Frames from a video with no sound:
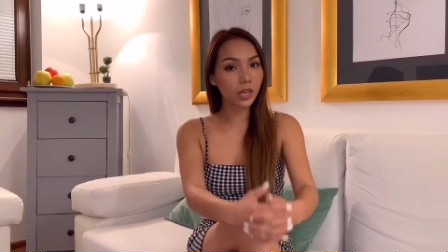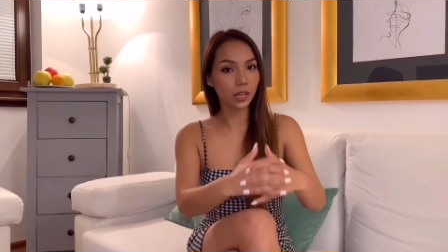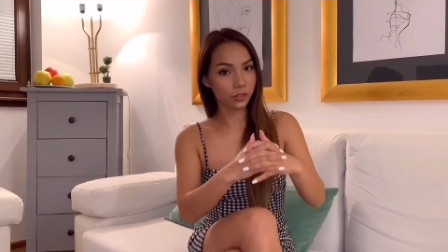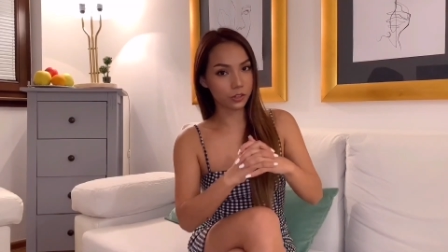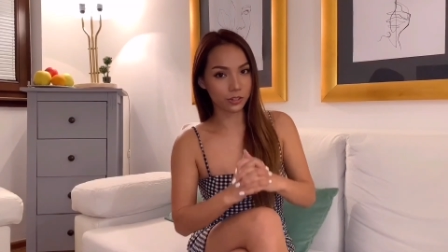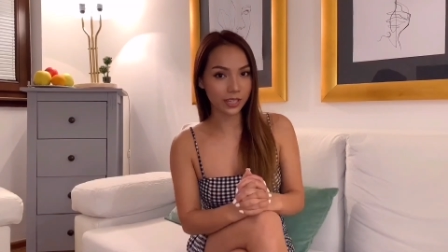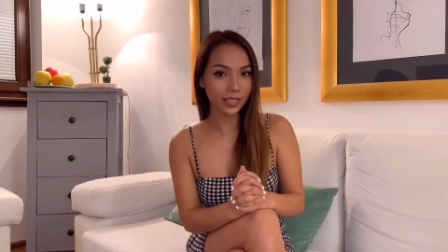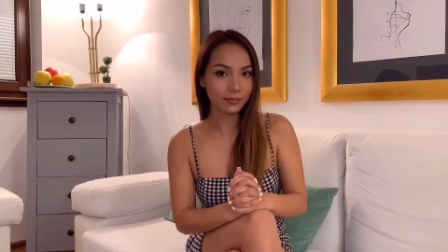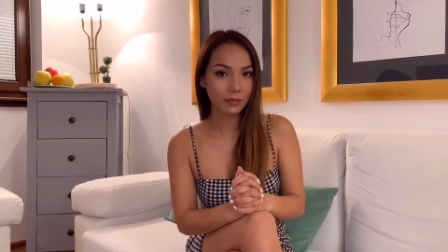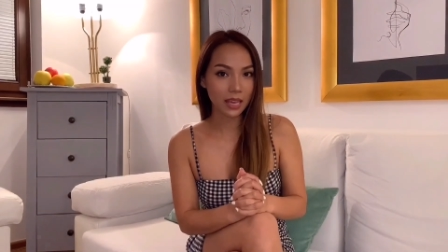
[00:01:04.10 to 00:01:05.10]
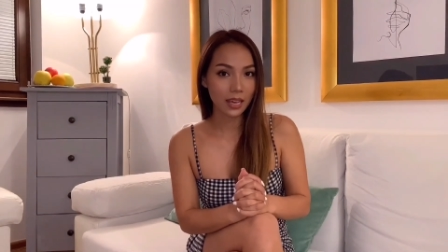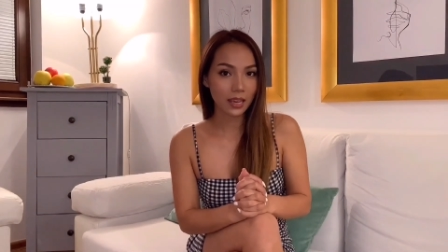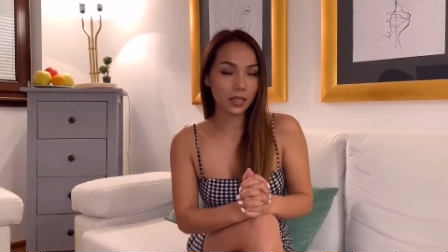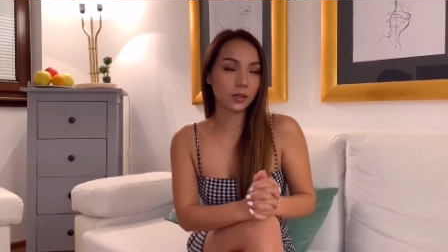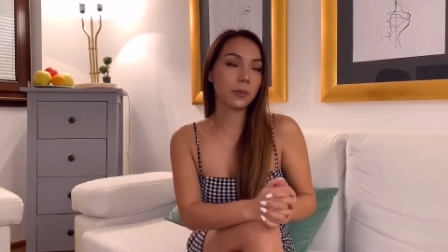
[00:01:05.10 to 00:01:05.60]
country,
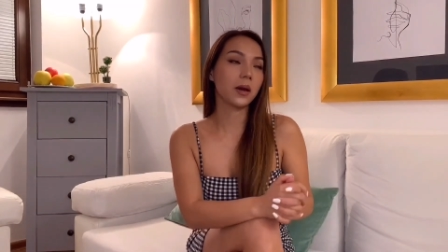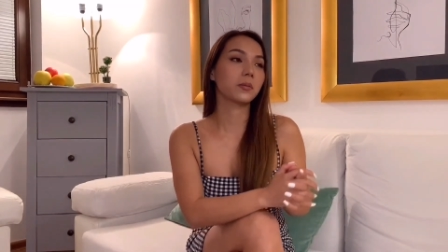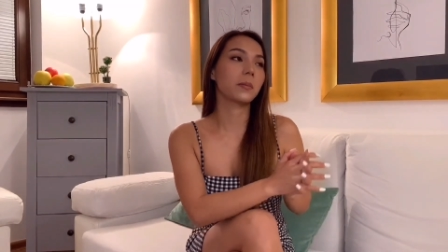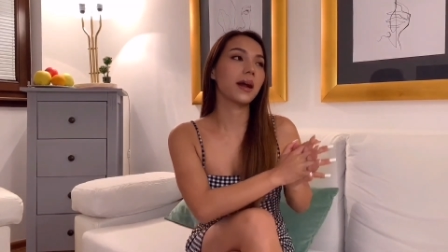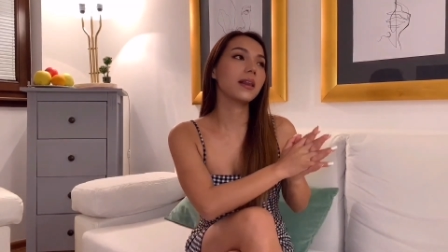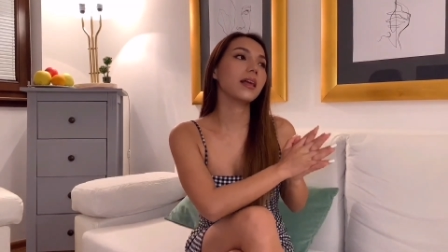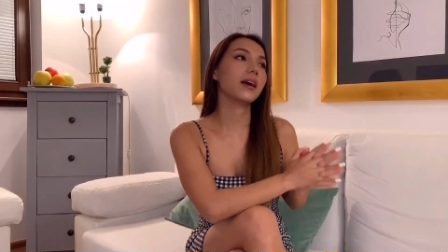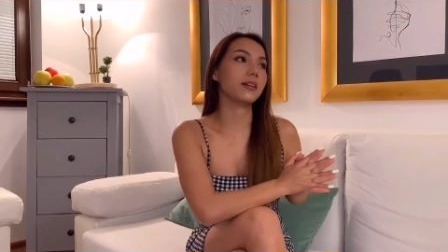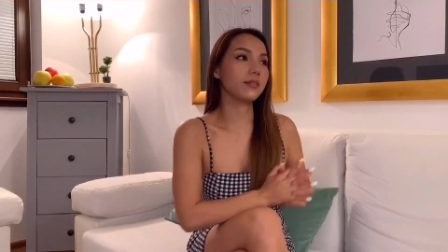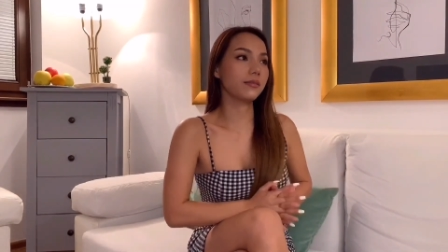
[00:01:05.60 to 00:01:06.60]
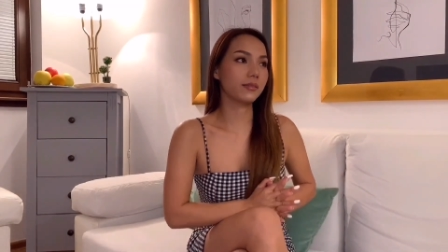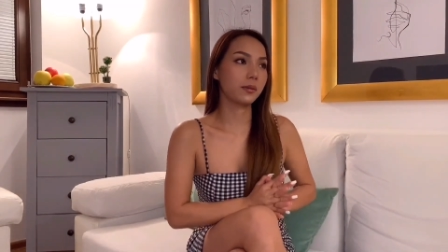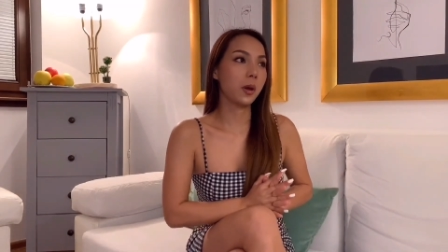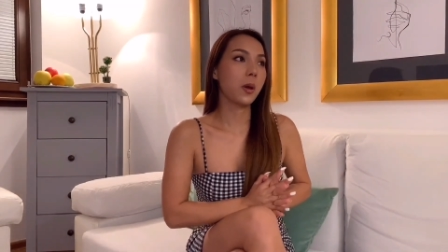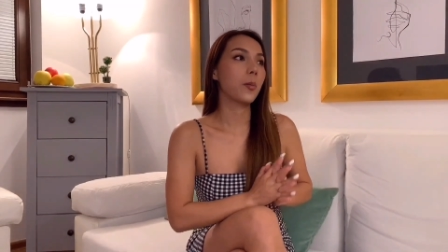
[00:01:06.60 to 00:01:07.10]
it's about my life
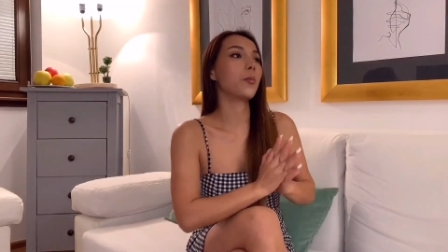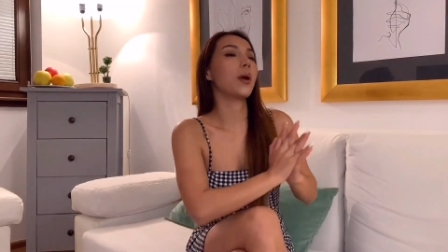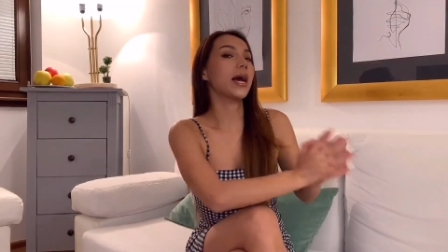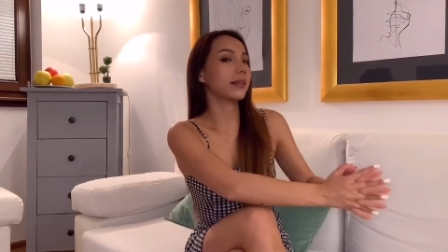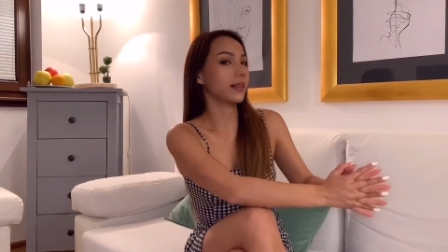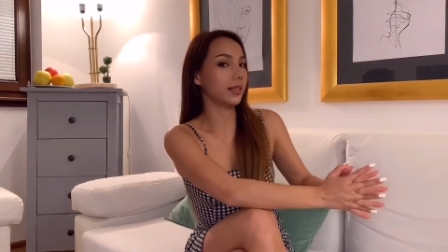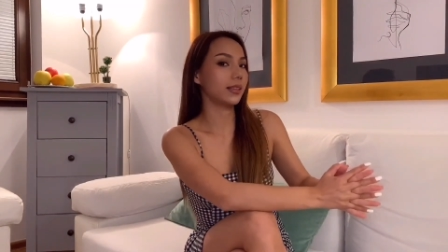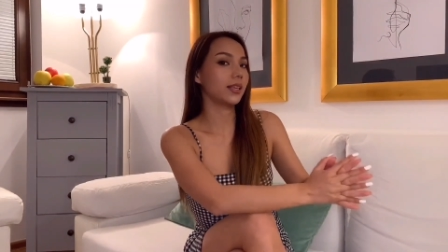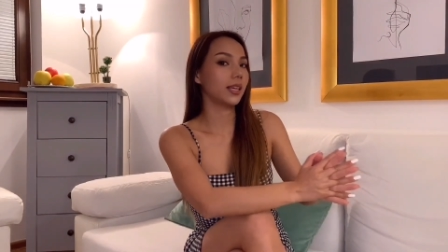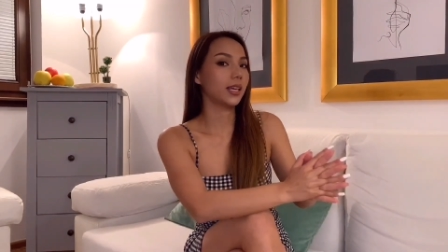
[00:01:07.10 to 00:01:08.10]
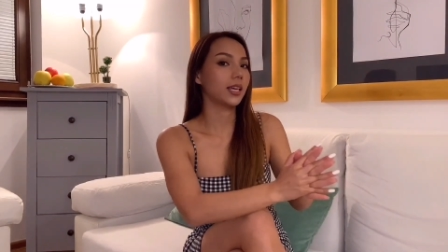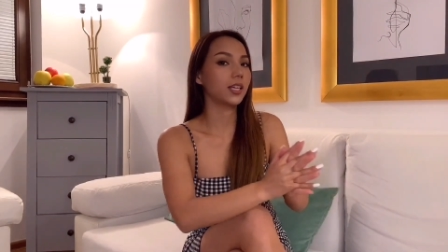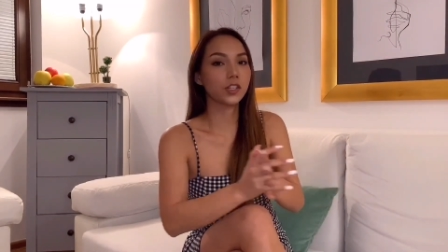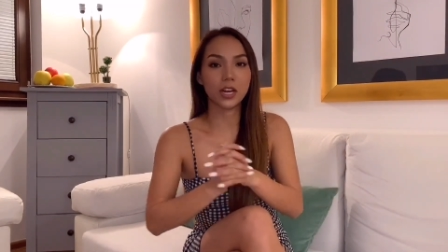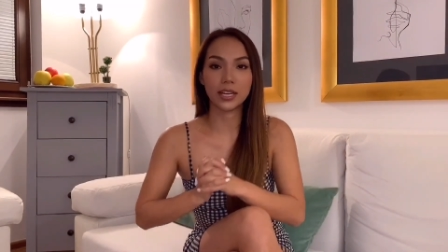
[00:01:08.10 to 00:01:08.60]
back then
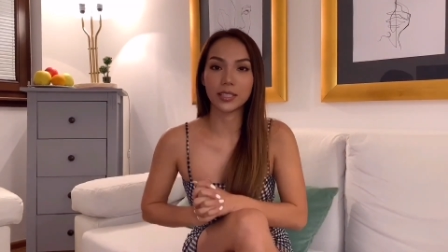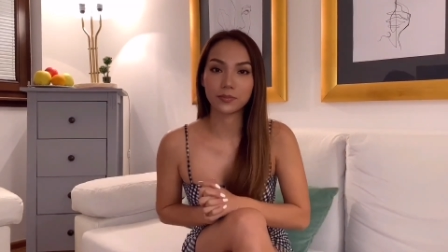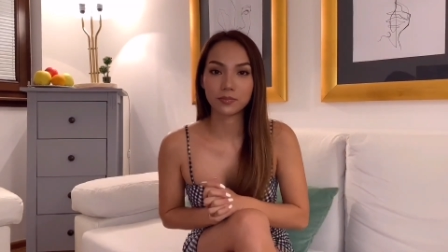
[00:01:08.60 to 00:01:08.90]
in China.